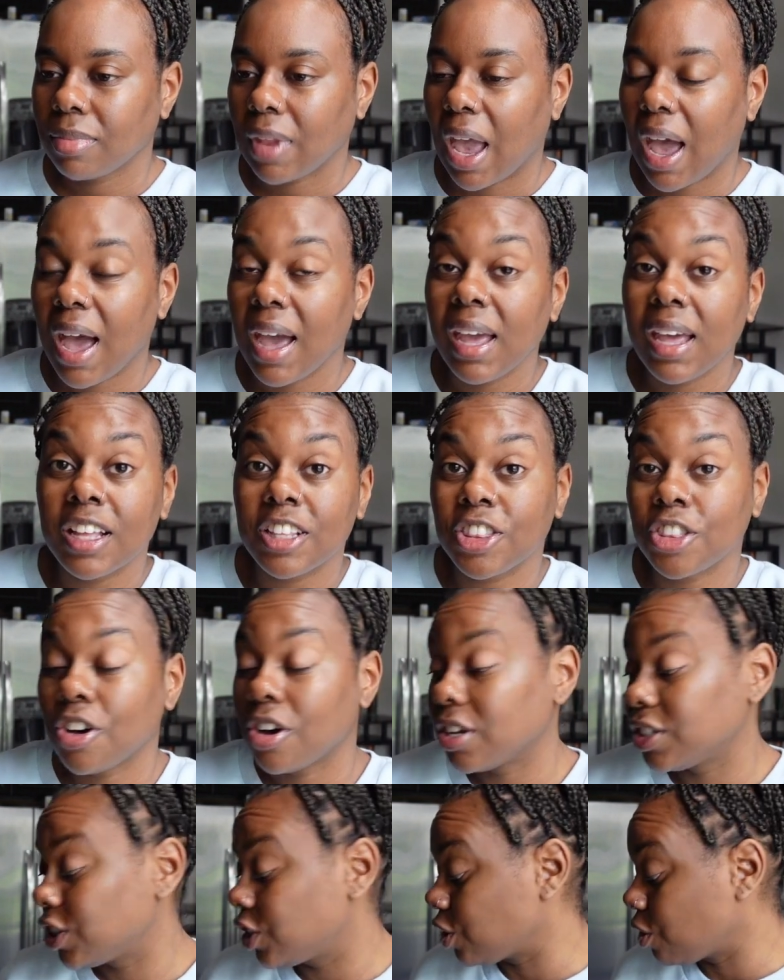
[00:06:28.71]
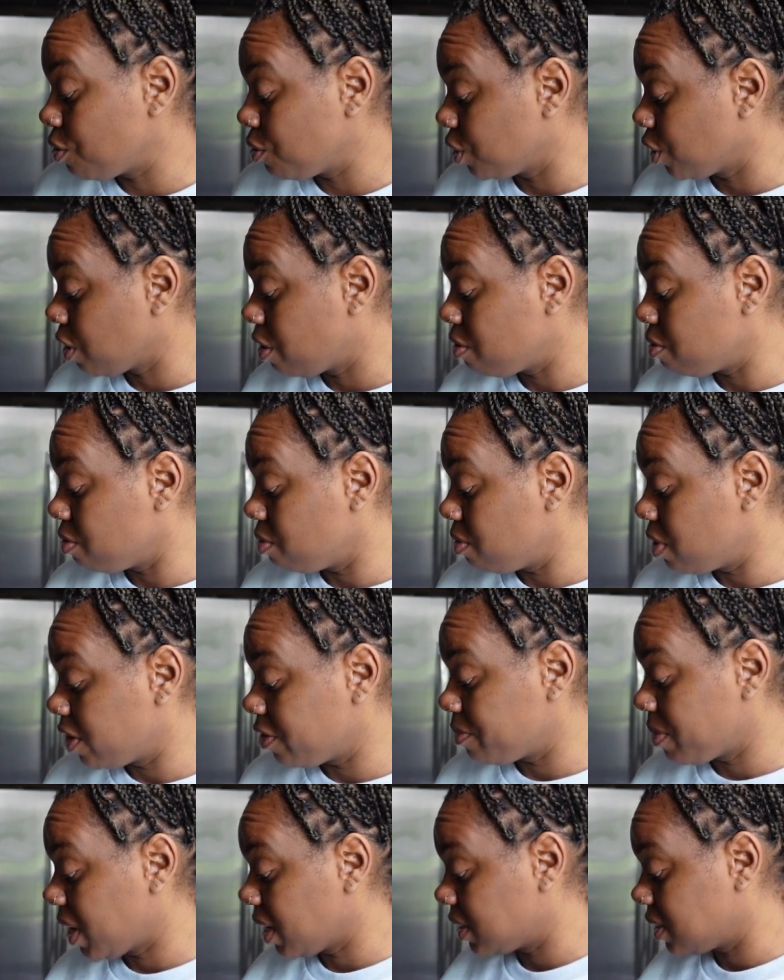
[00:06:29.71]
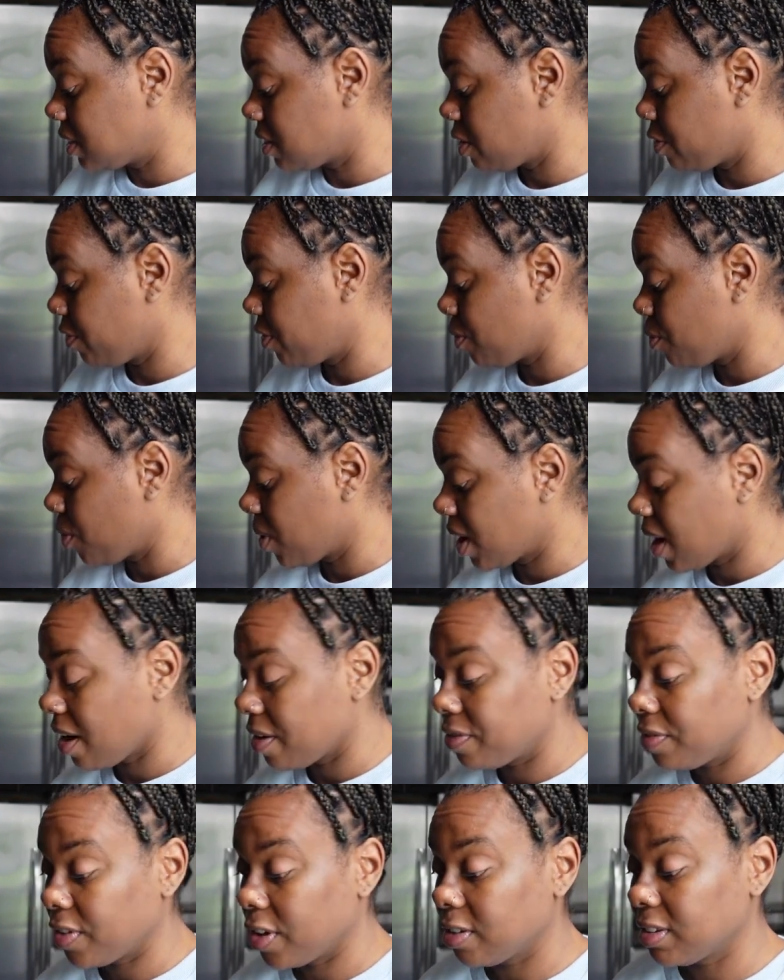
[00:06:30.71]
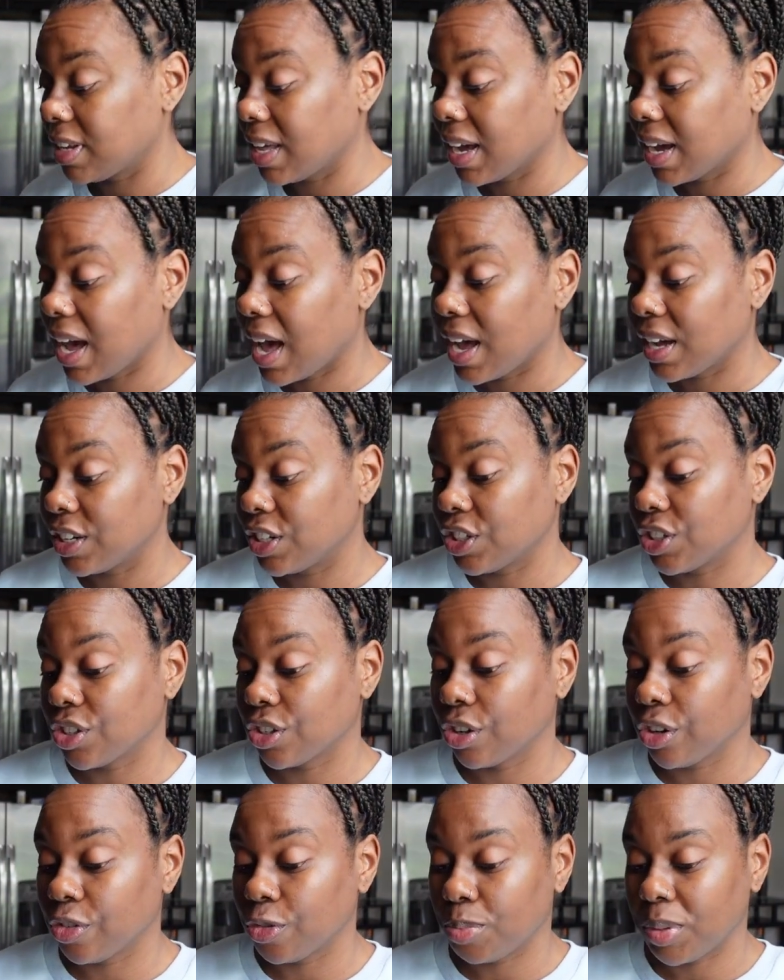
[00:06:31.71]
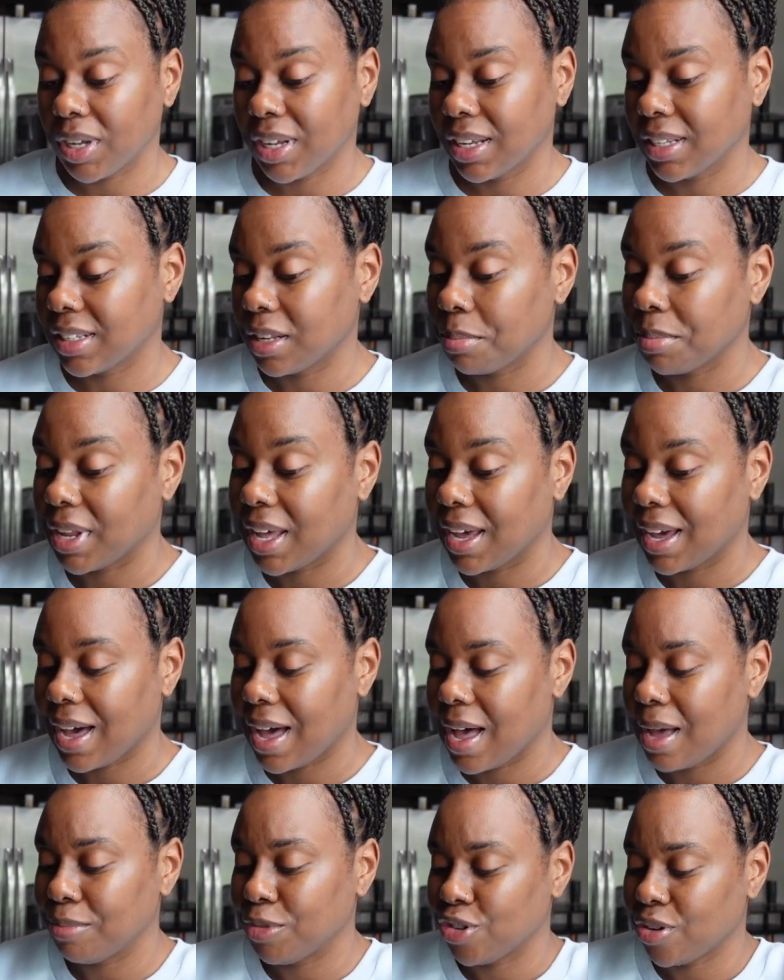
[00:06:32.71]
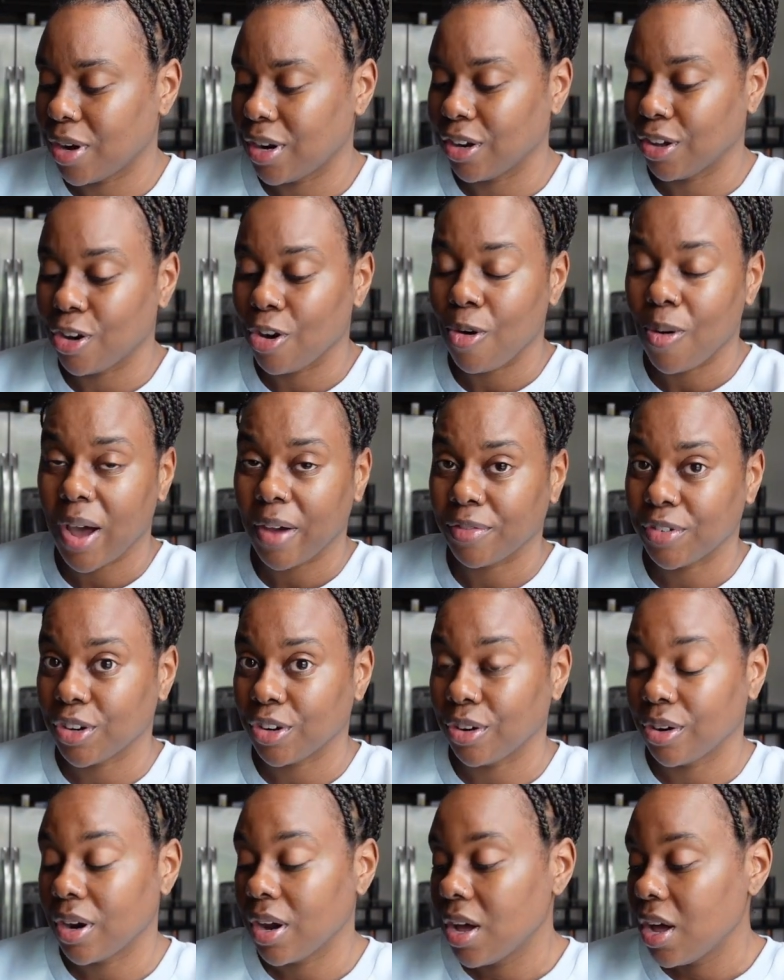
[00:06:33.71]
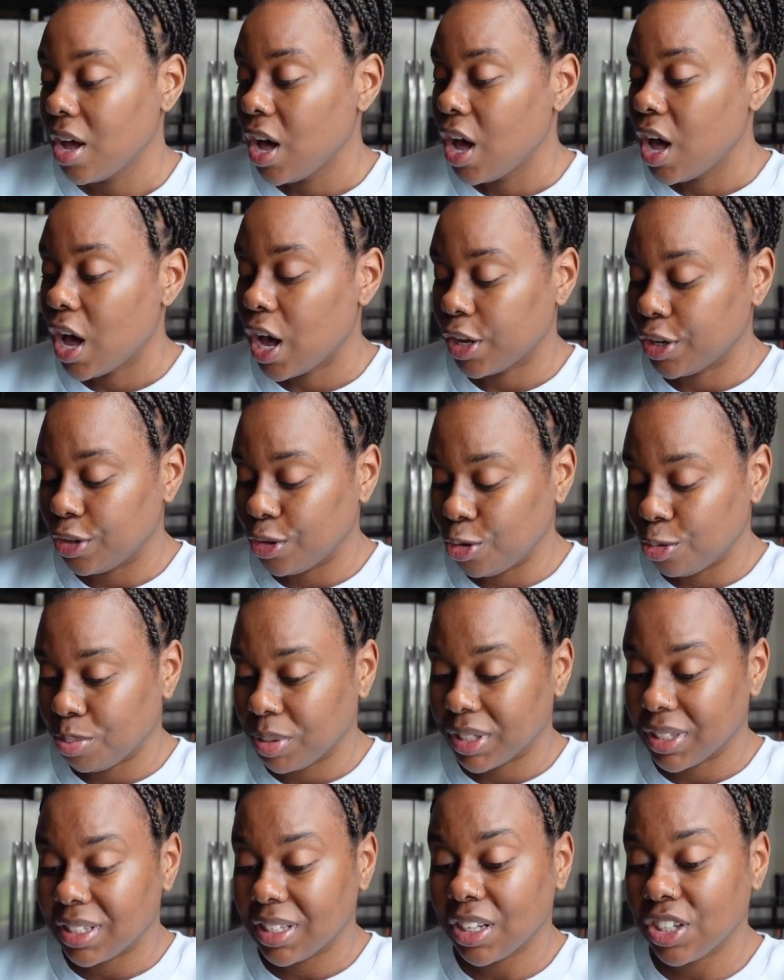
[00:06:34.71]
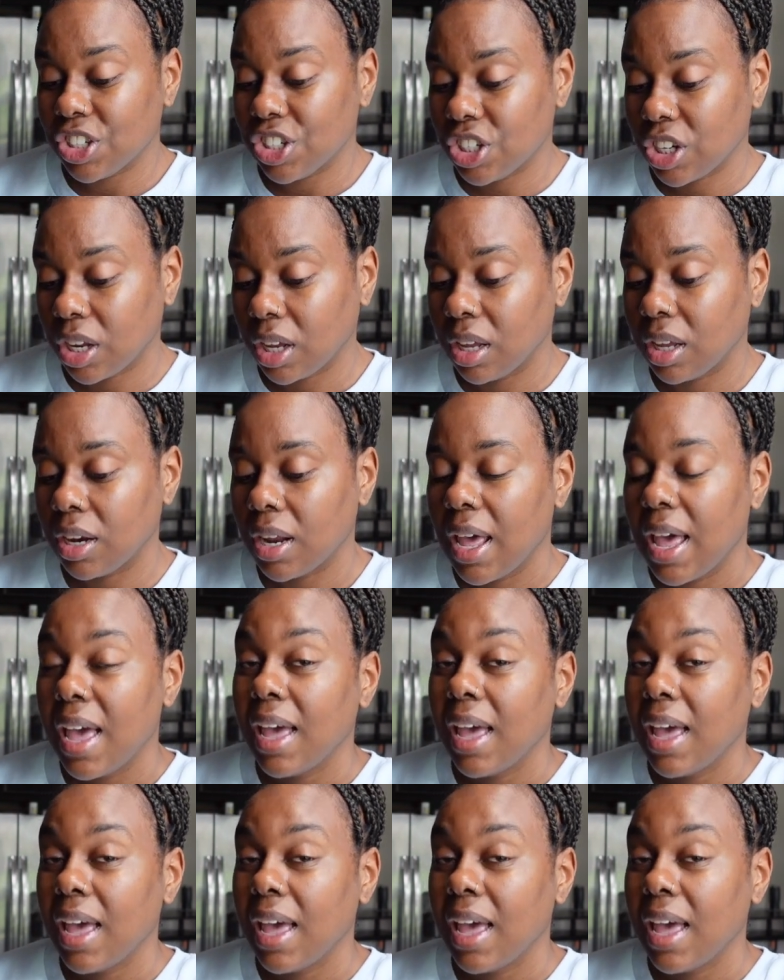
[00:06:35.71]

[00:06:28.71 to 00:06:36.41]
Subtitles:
had thought so low of myself and what I felt like I deserved, because I'm like, I'm trying to go after a new position.